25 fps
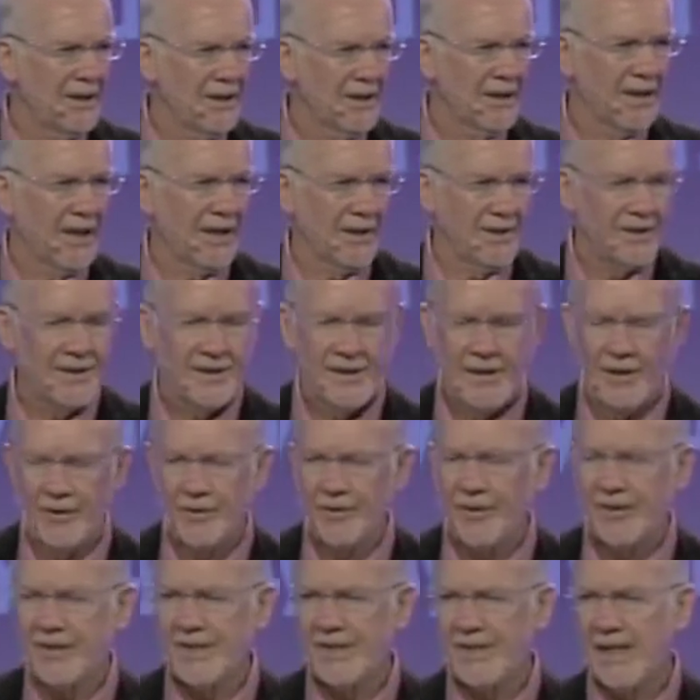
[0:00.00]
until
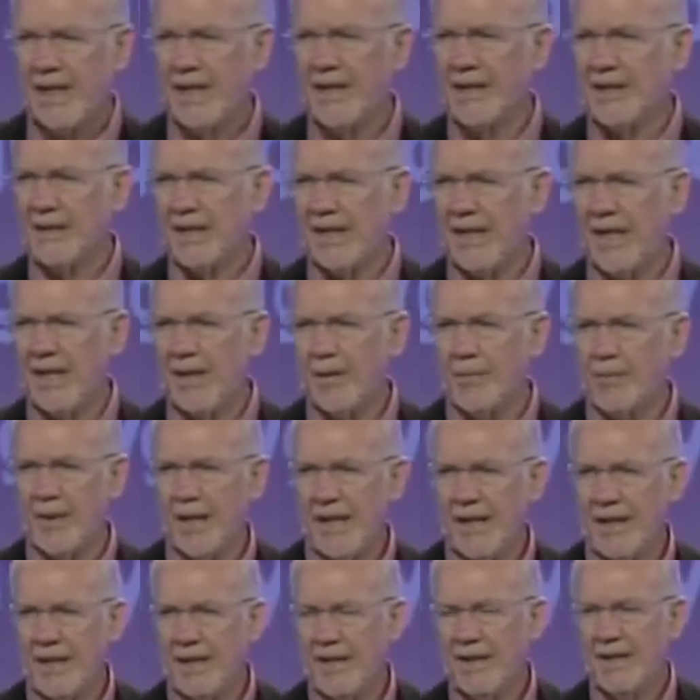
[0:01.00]
sin came
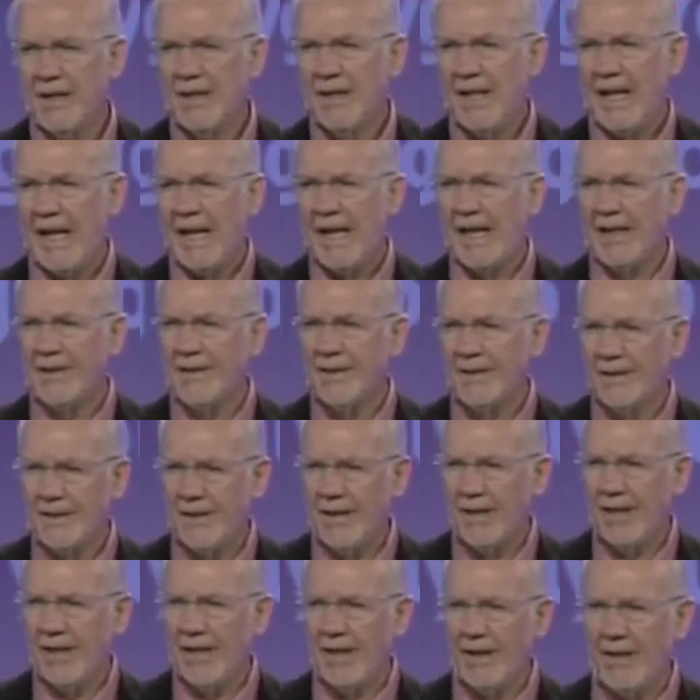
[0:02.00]
in and
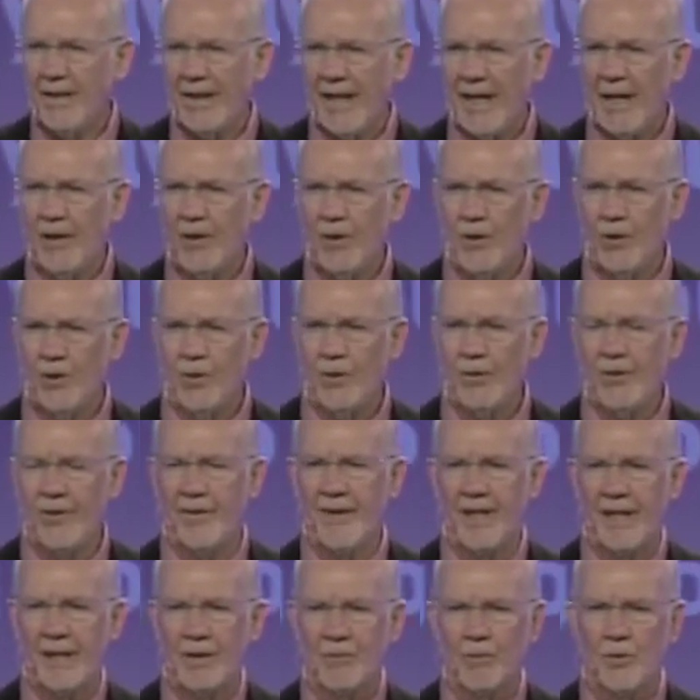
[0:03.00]
that whole
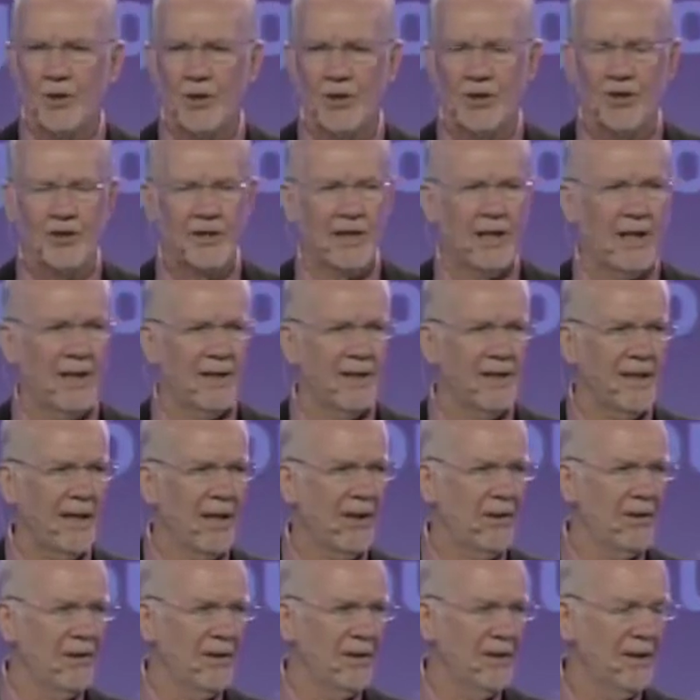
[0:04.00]
thing was shut
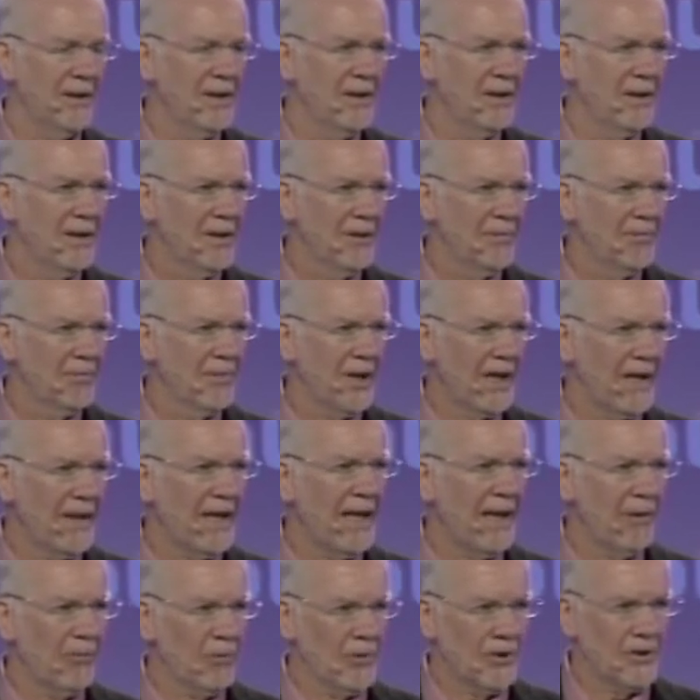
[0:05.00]
down. But
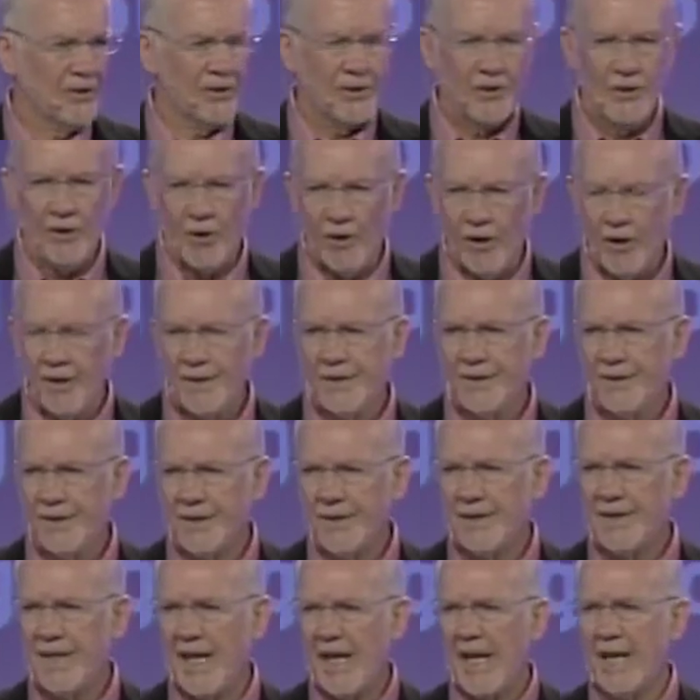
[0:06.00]
that was God's
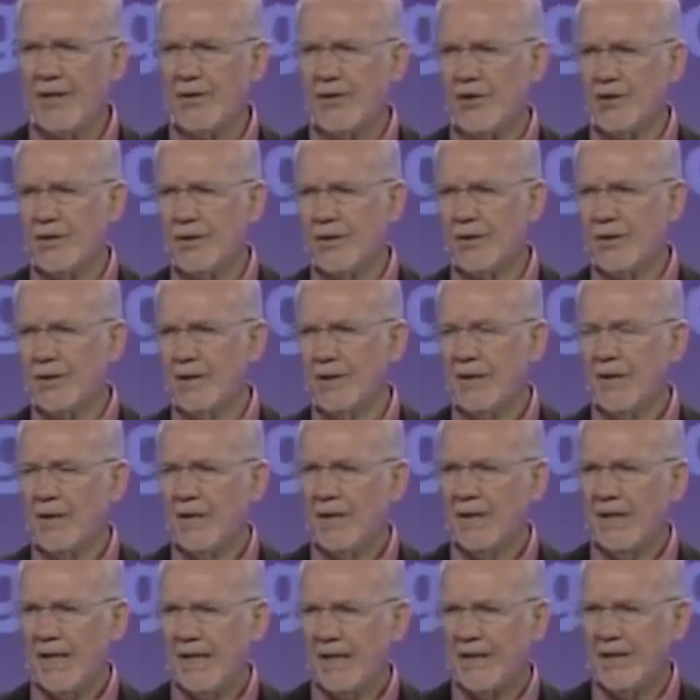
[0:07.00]
intention
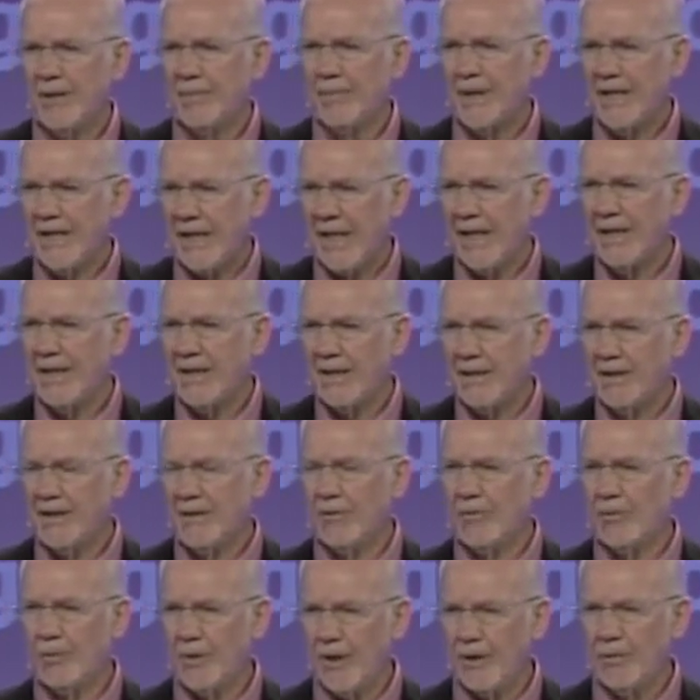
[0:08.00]
in the beginning, that
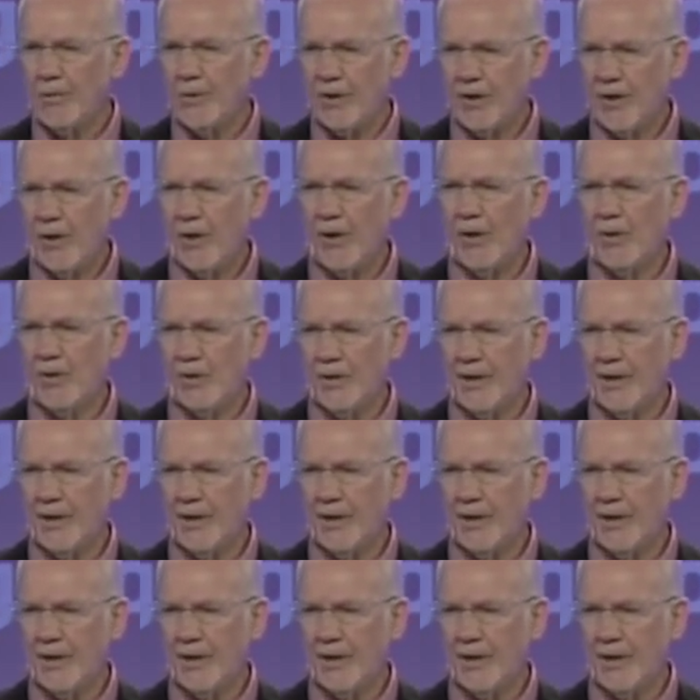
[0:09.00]
we would all